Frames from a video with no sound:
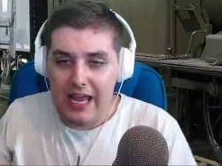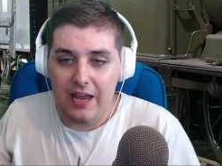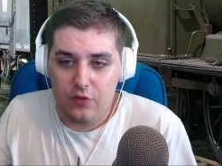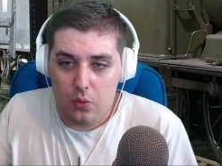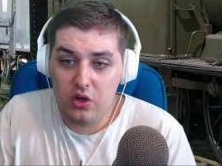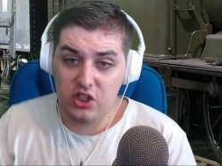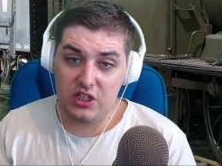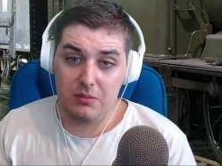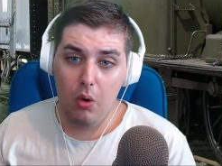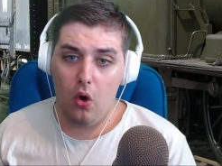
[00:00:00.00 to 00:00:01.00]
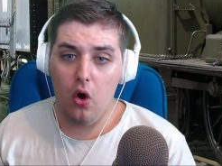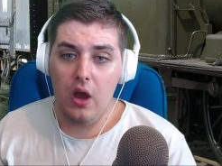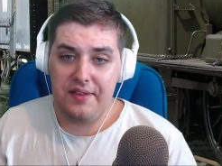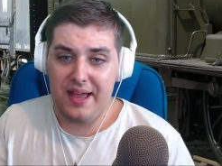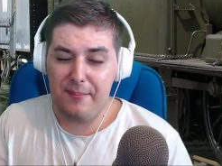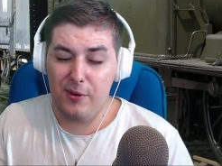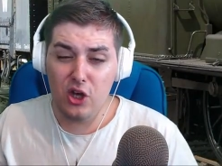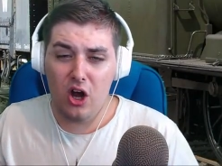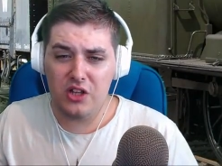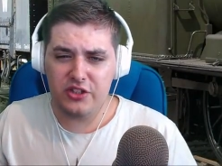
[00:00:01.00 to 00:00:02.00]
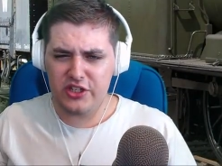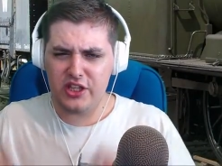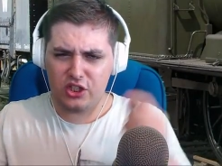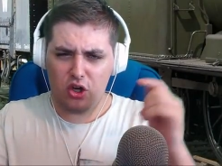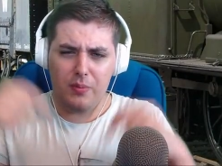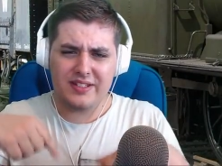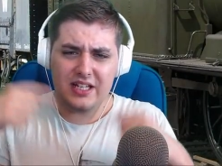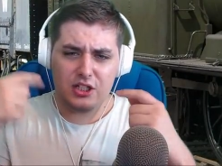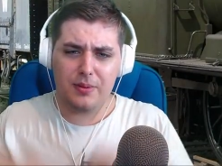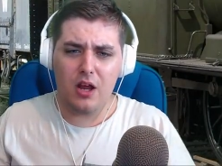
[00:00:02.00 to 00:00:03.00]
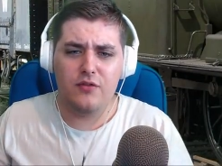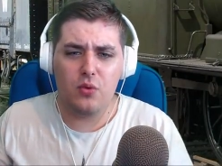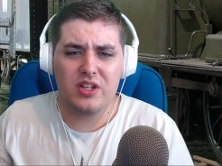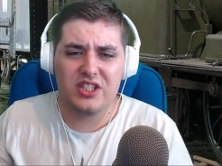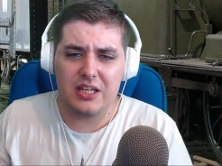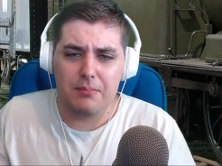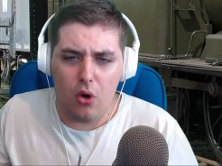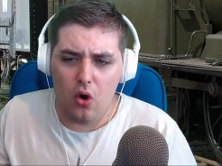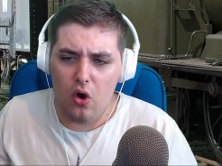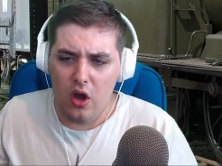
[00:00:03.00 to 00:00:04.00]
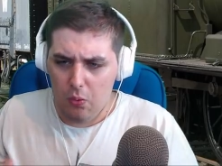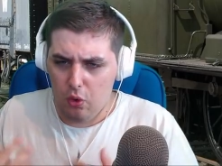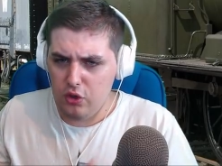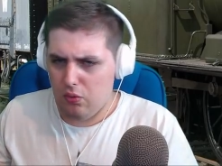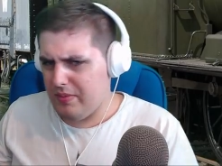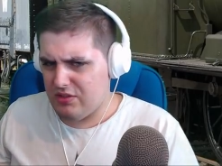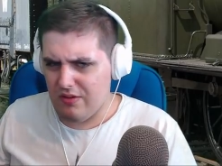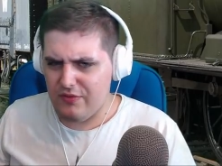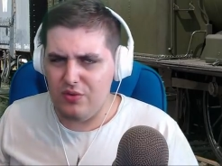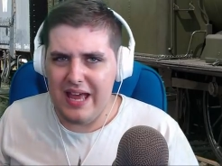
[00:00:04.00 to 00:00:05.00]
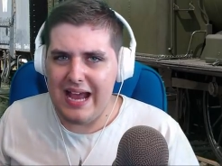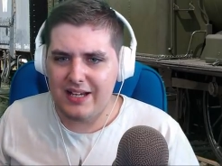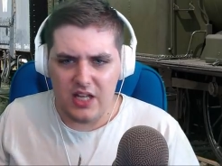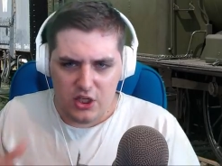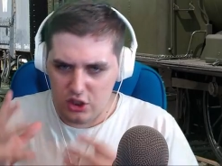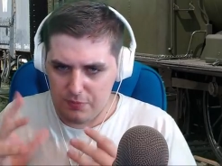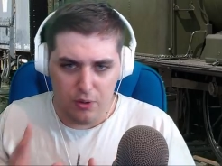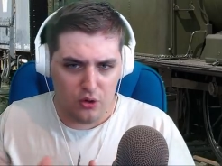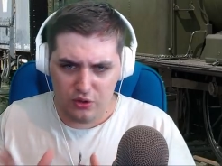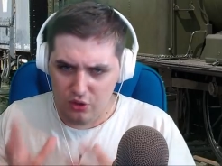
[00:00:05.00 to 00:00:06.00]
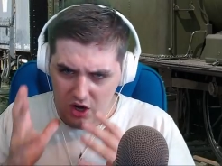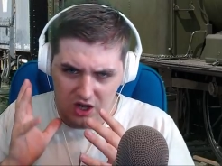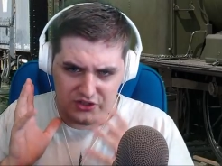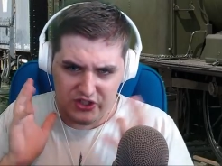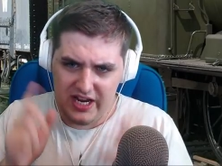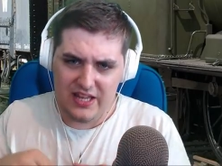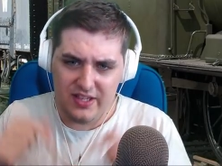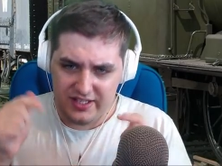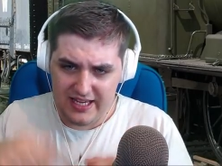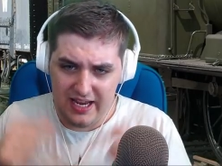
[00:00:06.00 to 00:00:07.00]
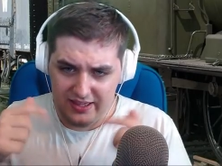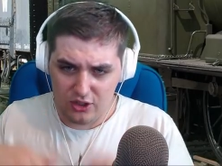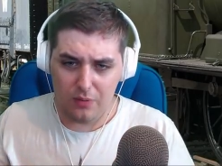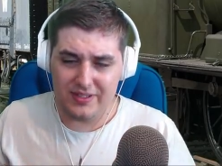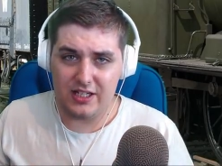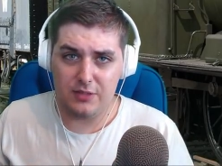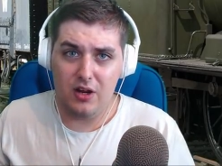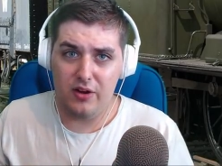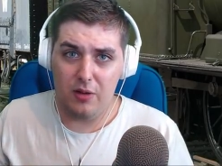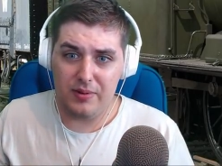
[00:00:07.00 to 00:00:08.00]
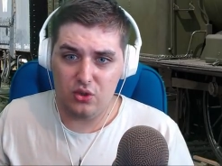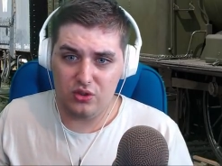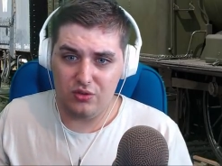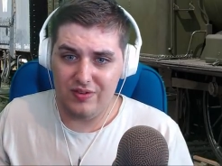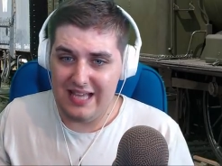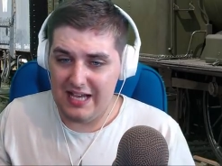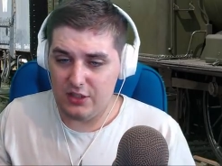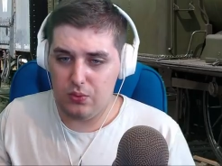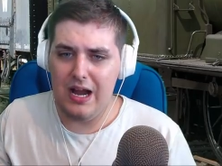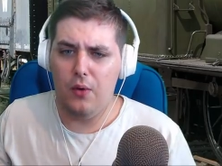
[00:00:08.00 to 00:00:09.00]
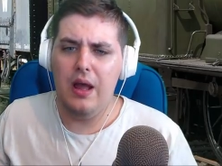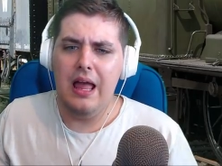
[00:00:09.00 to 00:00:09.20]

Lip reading: If you want to see more, then put your answers in the comment section below. If you want to see more, what you want me to review next, just put your answer in the comment section below and I'll be sure to read that as well.